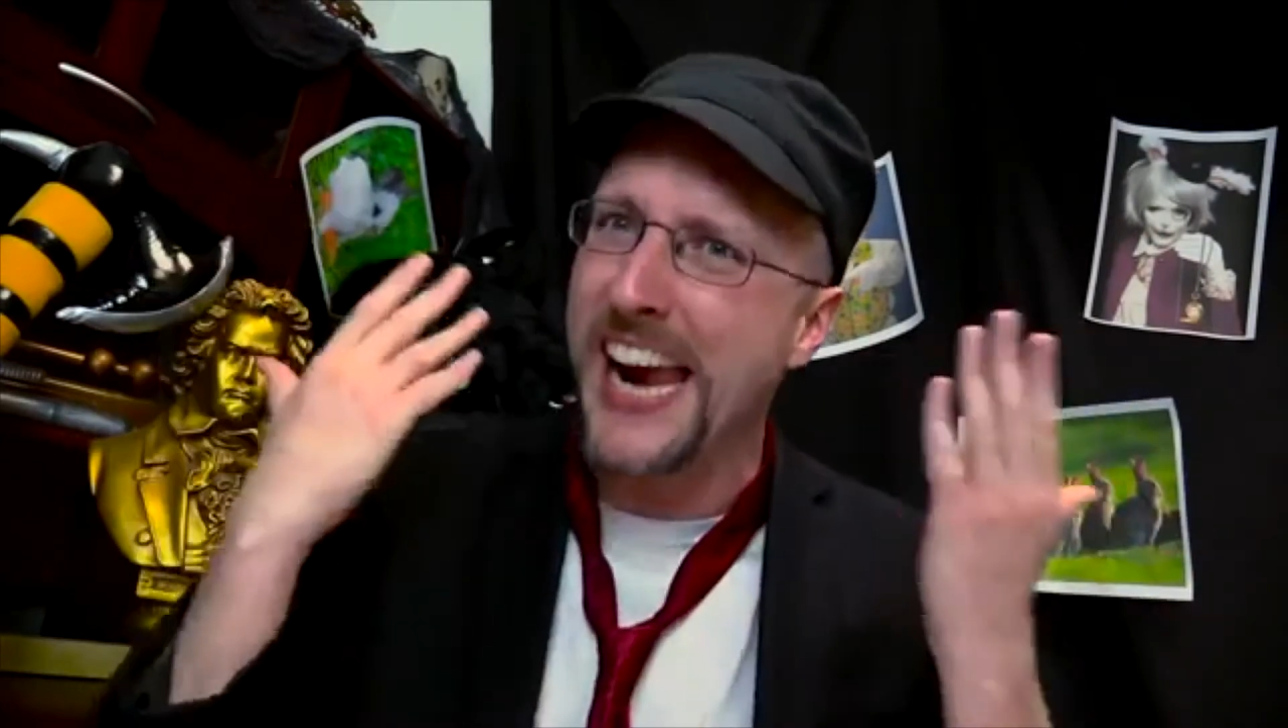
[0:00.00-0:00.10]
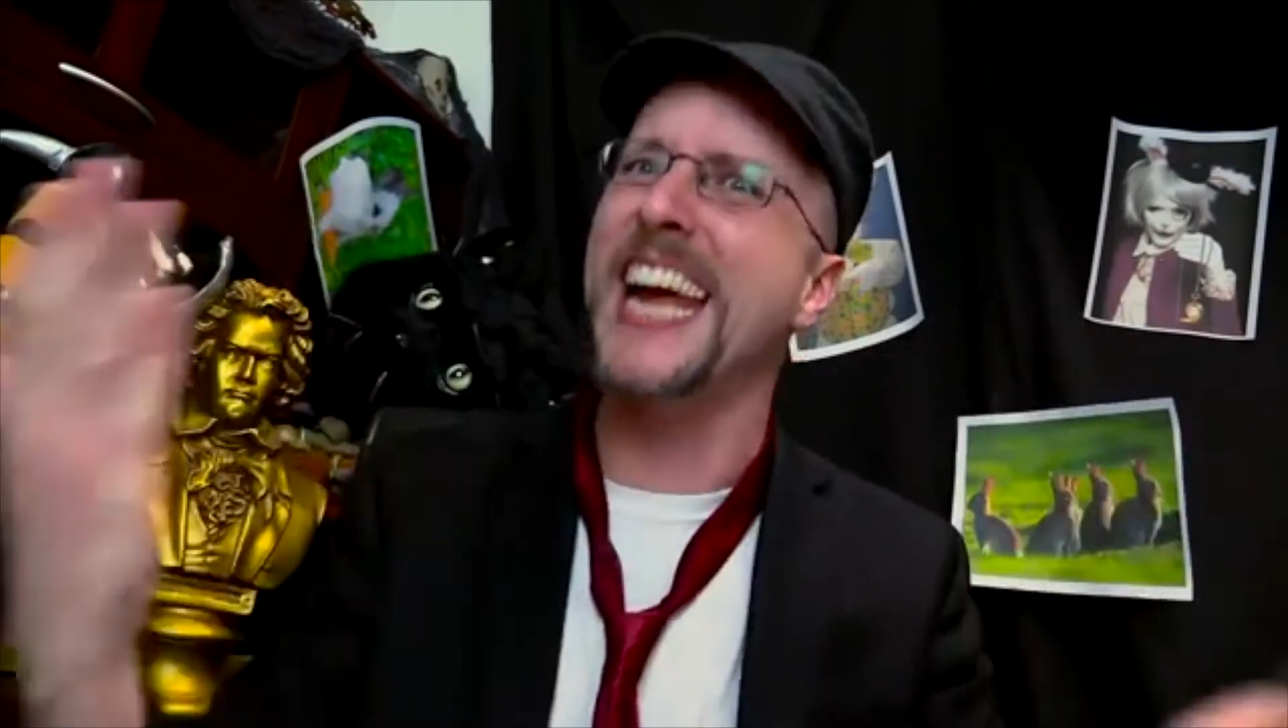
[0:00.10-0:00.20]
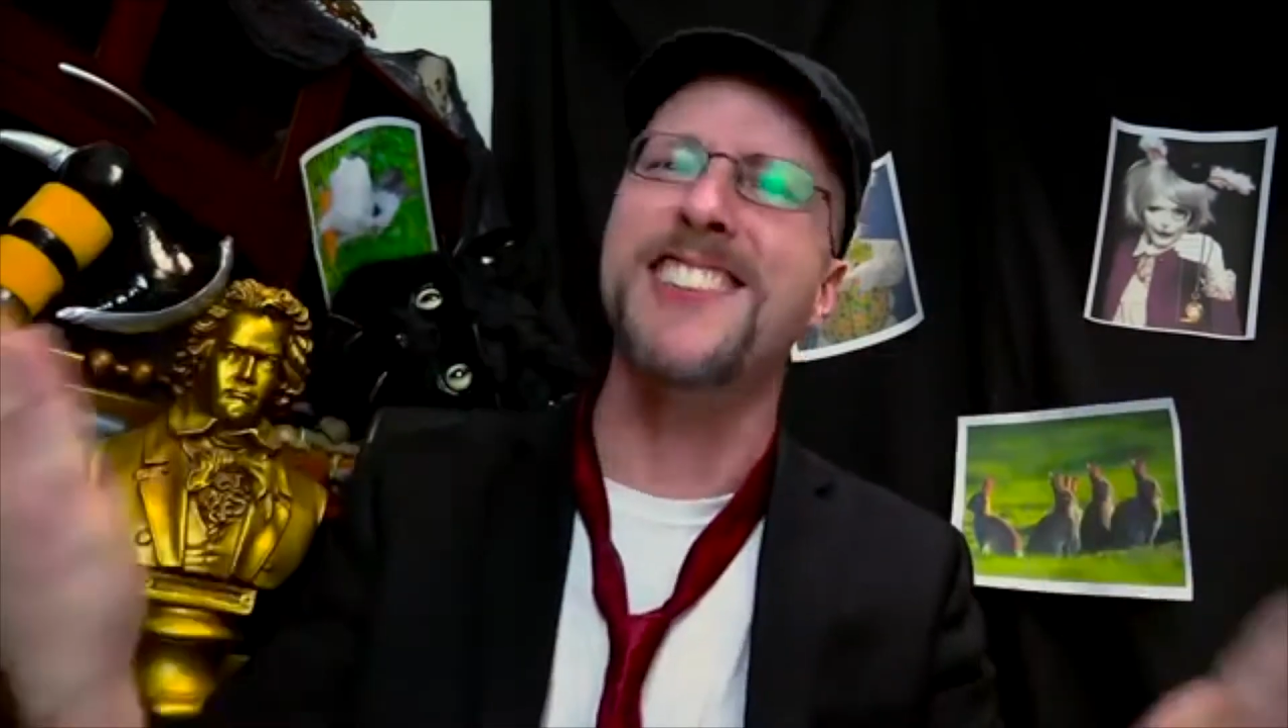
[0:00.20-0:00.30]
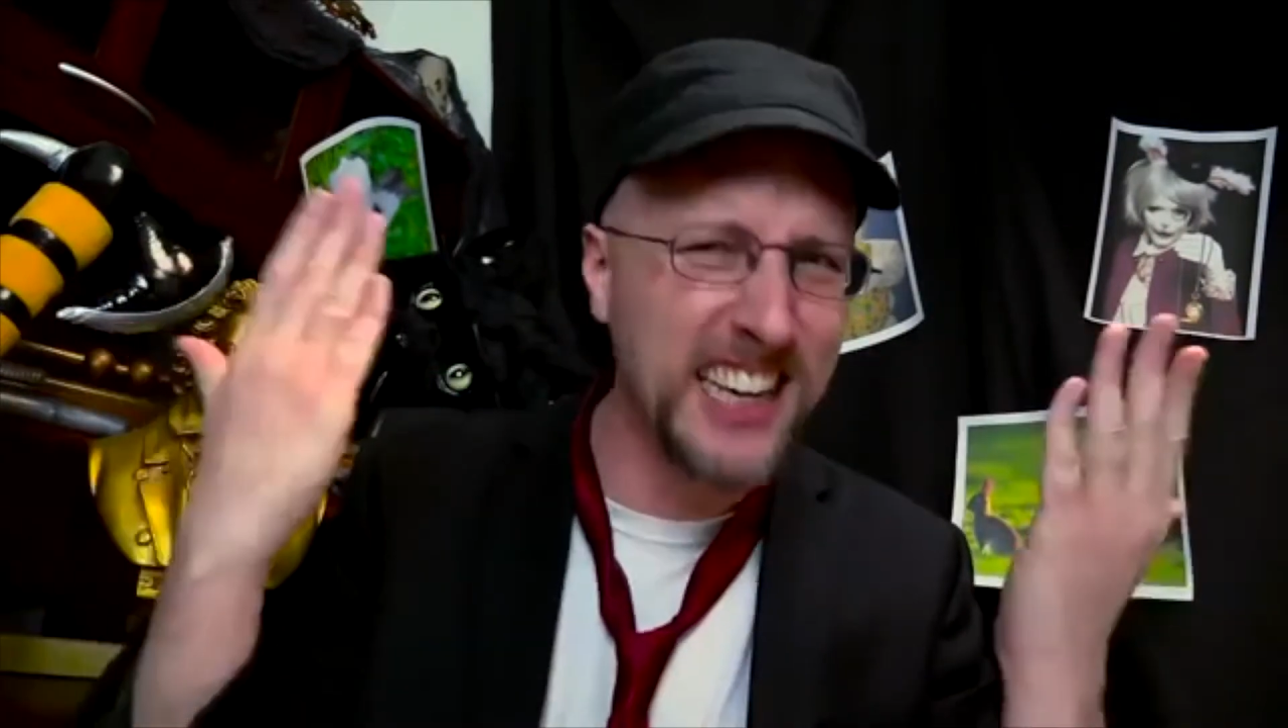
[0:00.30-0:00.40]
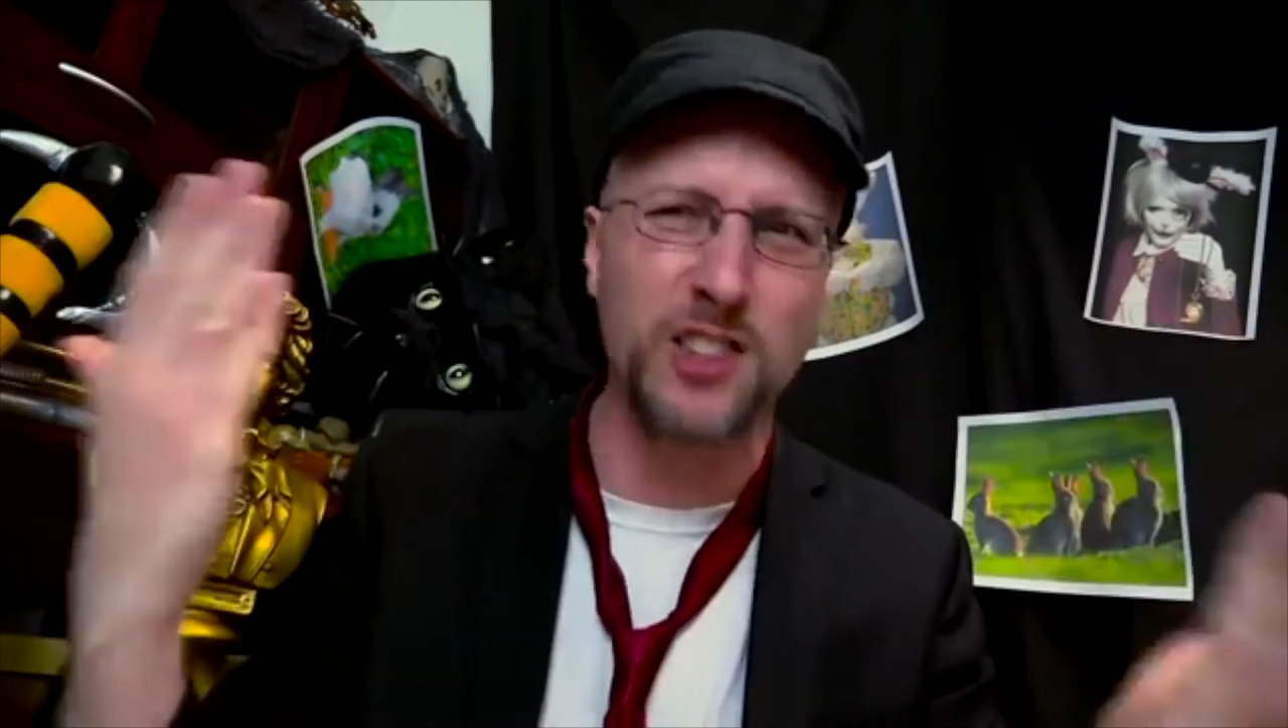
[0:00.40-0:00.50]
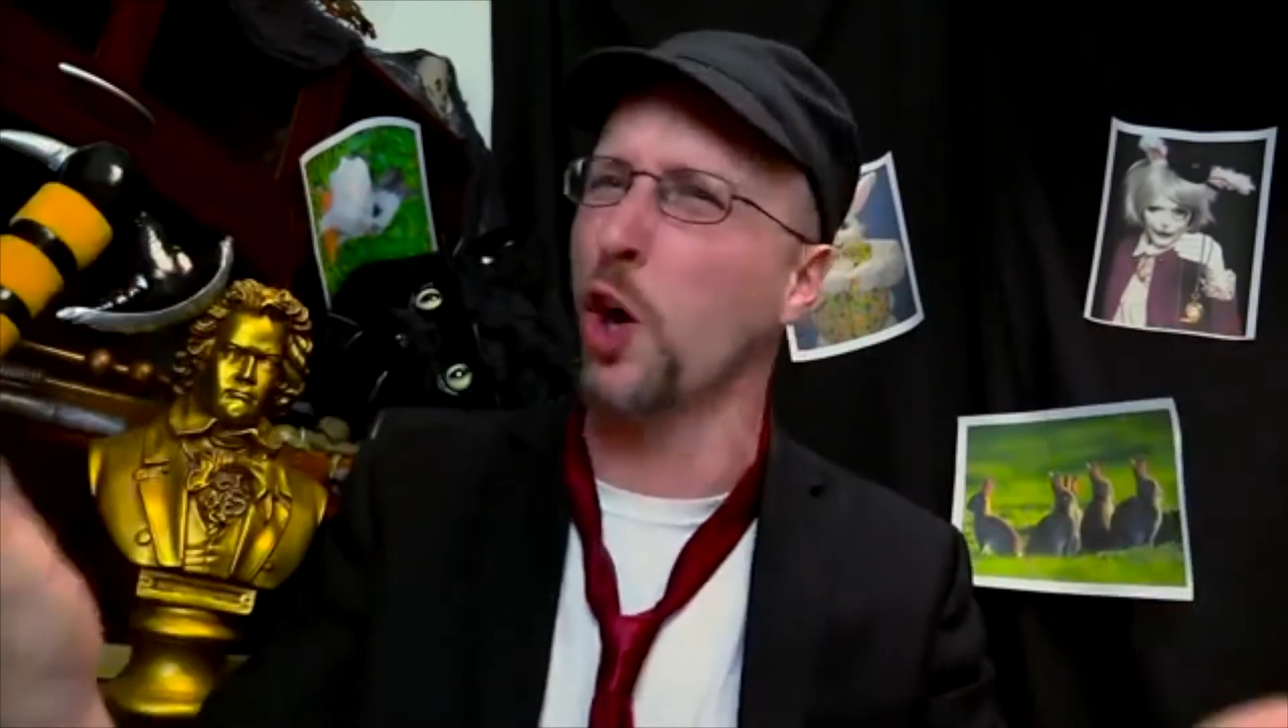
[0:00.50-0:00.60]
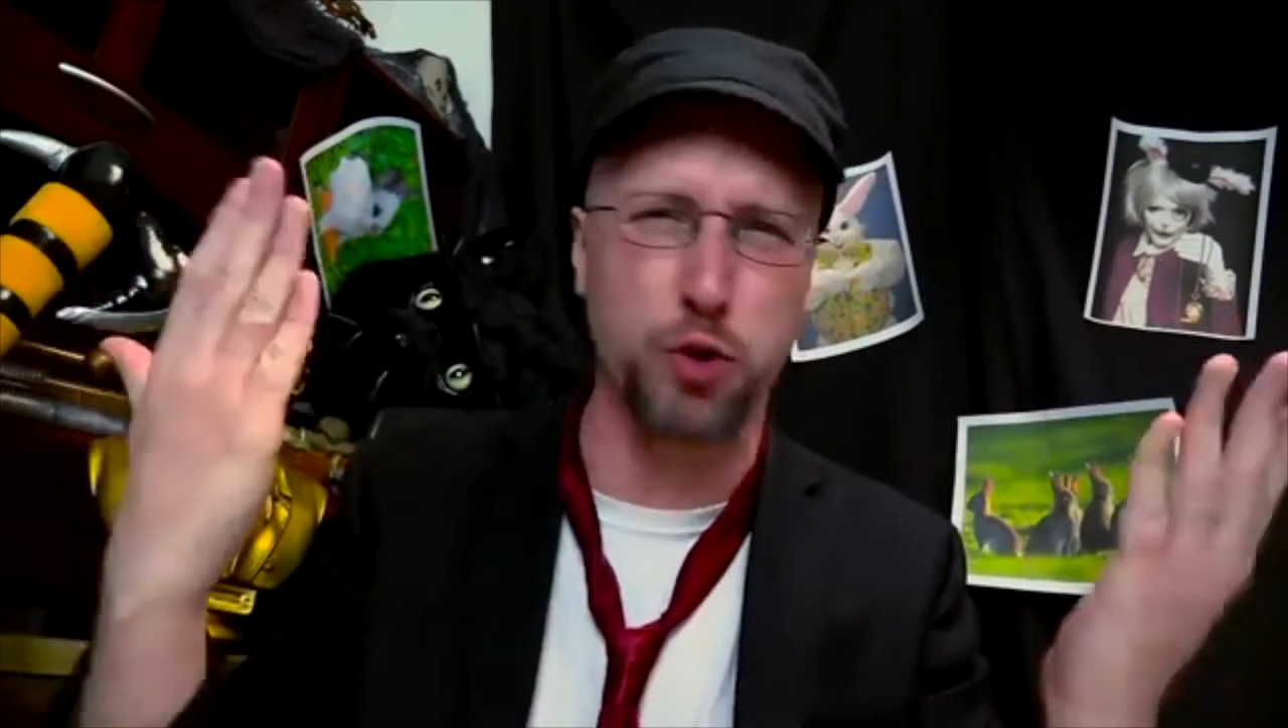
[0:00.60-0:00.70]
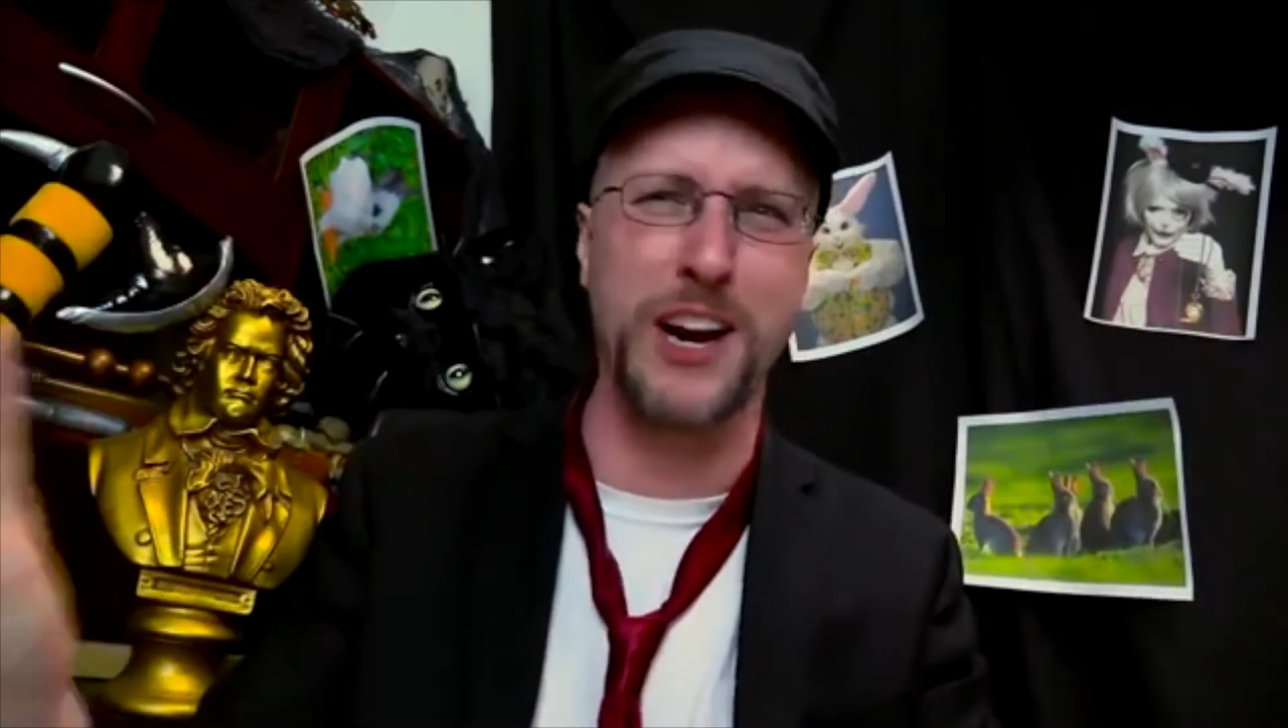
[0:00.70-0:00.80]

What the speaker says: isn't the